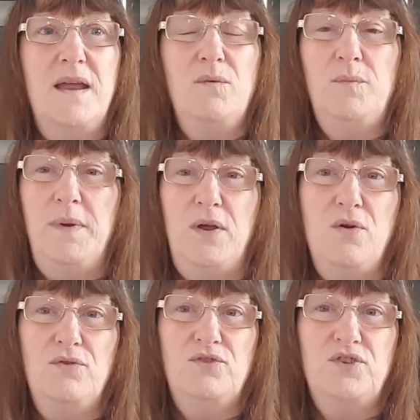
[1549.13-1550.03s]
it would be
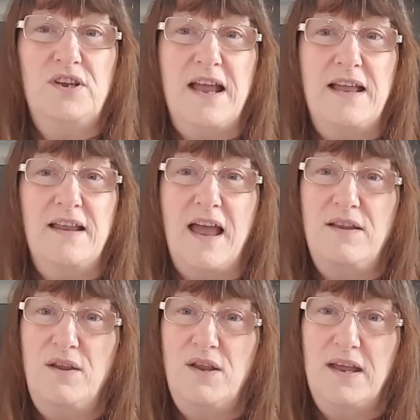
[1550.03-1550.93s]
good to get,
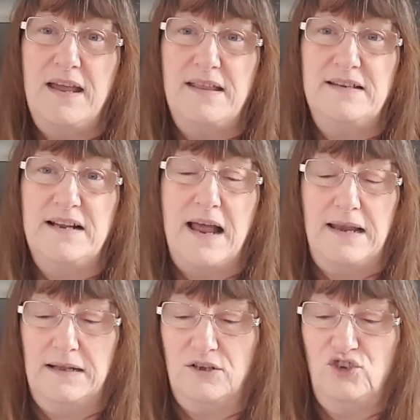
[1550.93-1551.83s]
I know you can get these
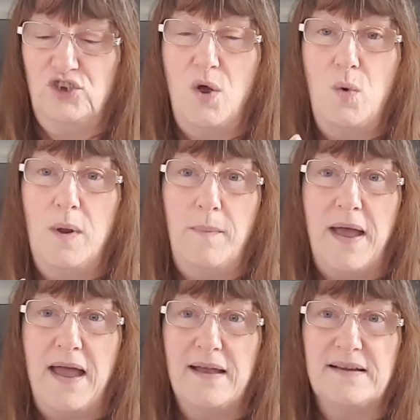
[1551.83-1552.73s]
like little solar
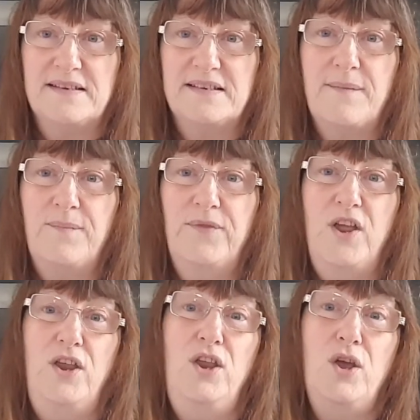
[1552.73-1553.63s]
packs
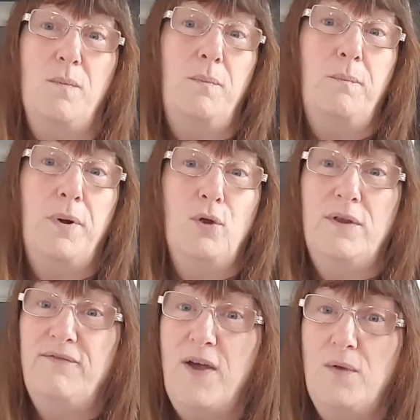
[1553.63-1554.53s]
that you can
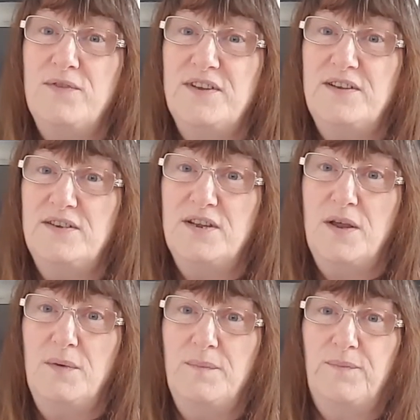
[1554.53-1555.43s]
plug your phones
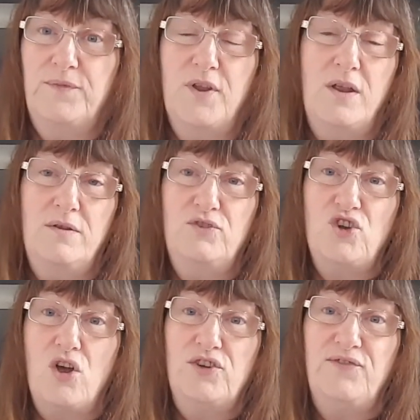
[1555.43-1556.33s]
into and
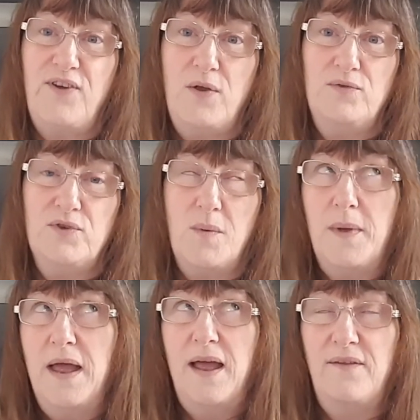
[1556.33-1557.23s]
charge your phones
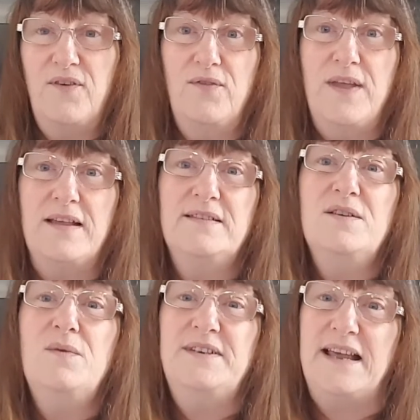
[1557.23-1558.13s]
up. I thought
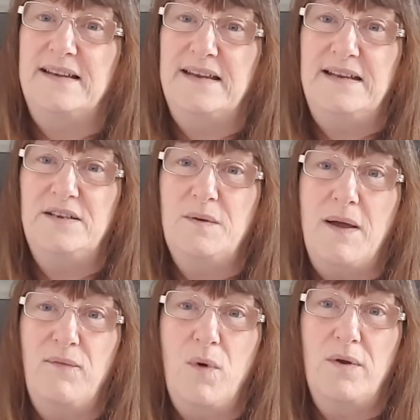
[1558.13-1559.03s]
that's always handy to
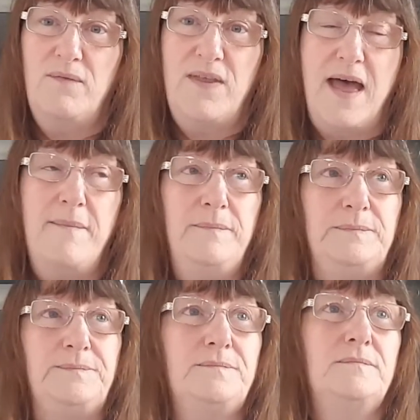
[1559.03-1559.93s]
have one of
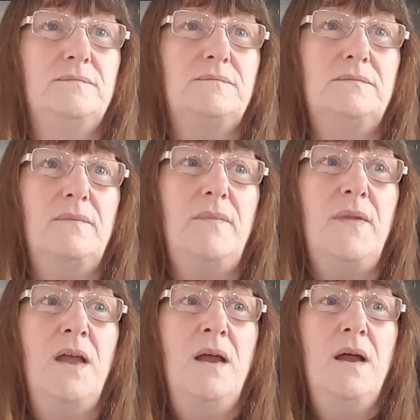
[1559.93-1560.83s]
them,
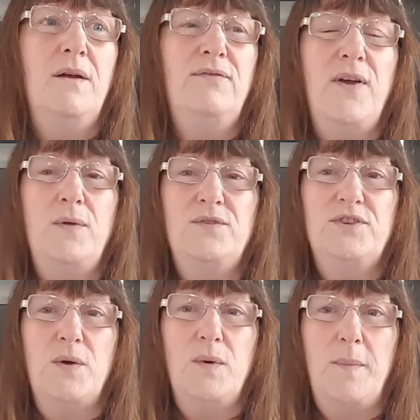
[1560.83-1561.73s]
a phone
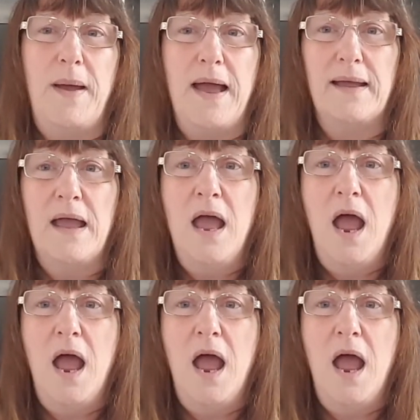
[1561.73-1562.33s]
solar pack.